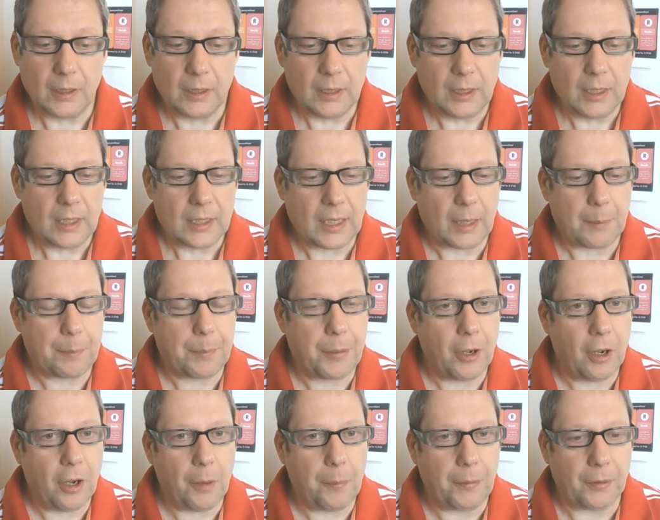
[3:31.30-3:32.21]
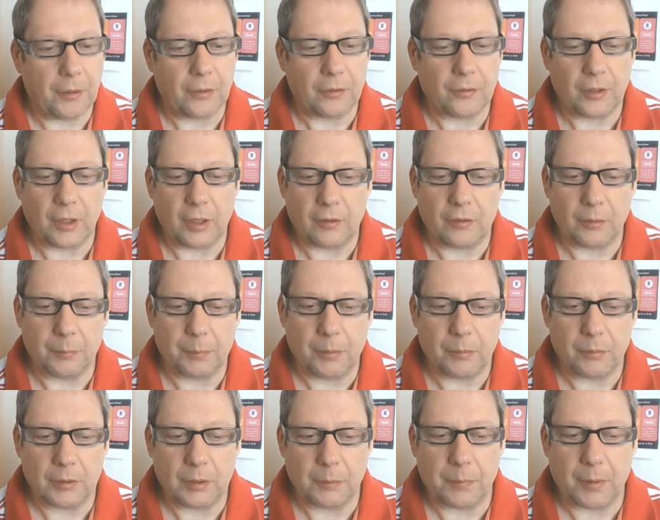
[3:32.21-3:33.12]
That purpose is
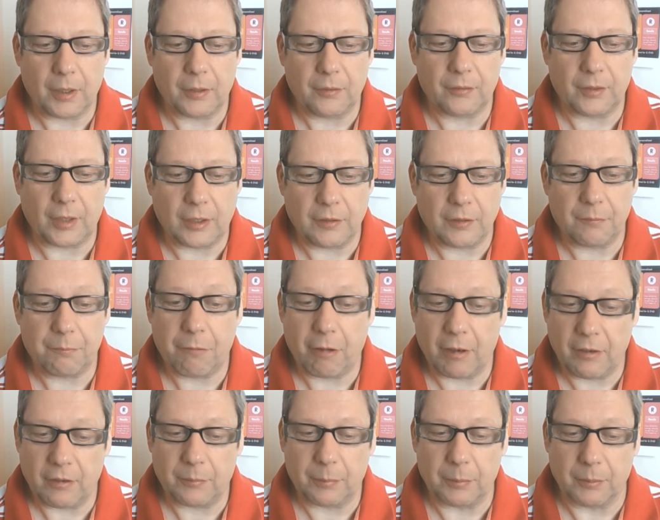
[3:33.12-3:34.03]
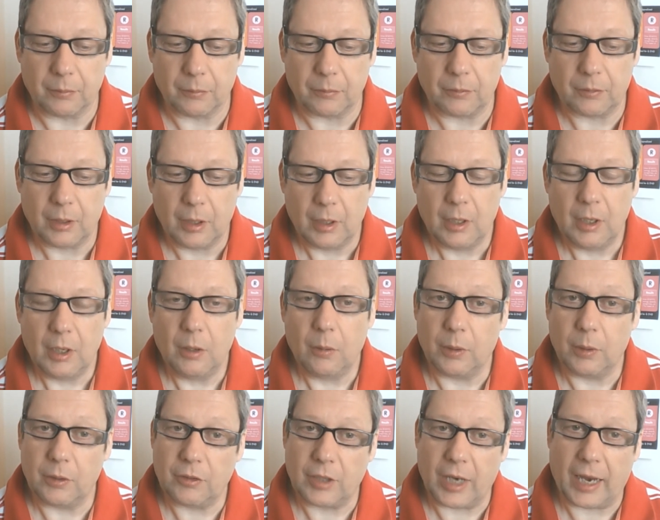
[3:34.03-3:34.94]
supported by a set of principles
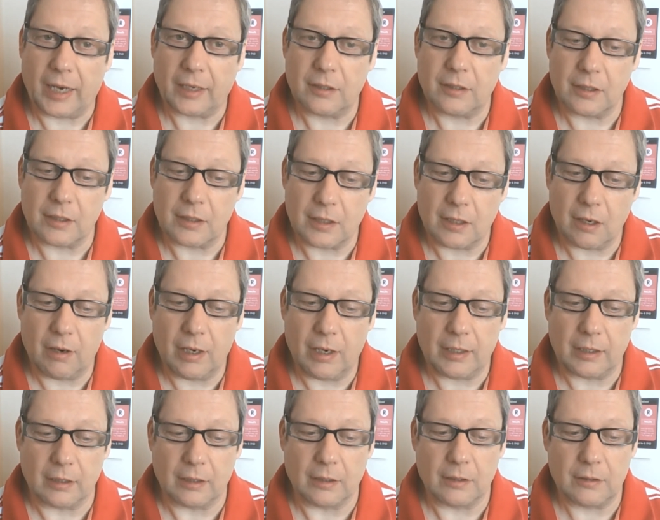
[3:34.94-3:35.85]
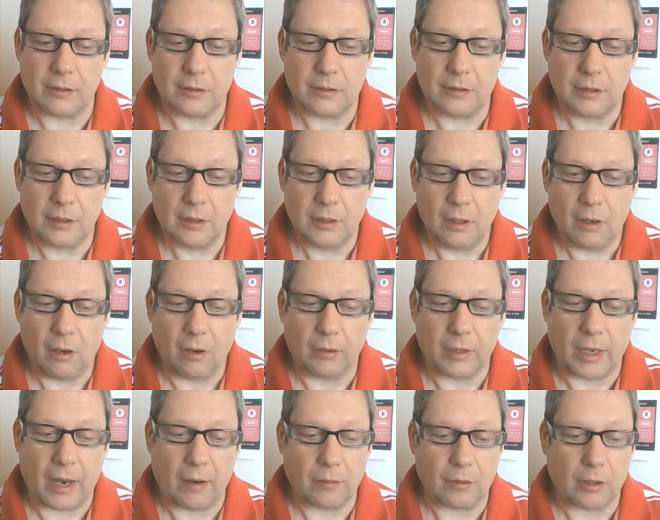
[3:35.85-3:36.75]
which act as guidance on
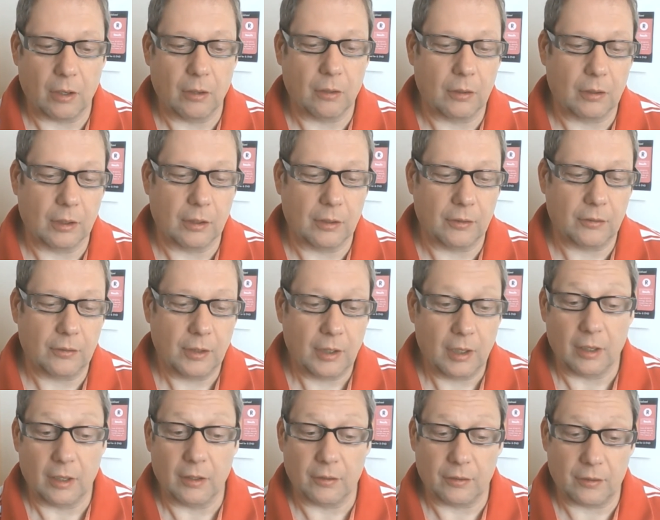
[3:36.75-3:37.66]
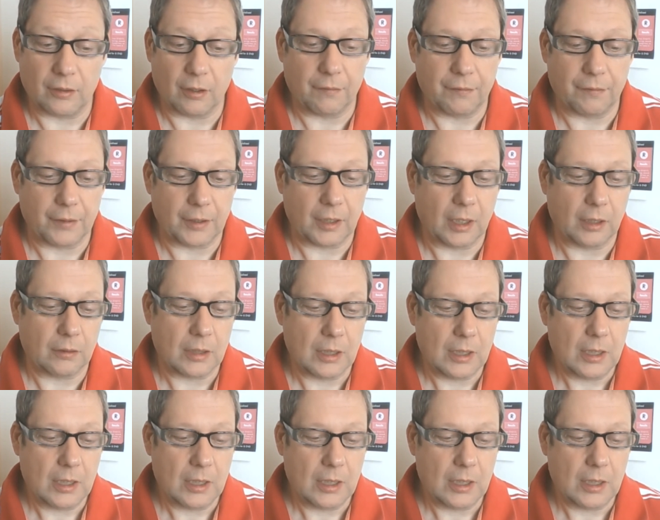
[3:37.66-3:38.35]
how Googlers, as staff are known,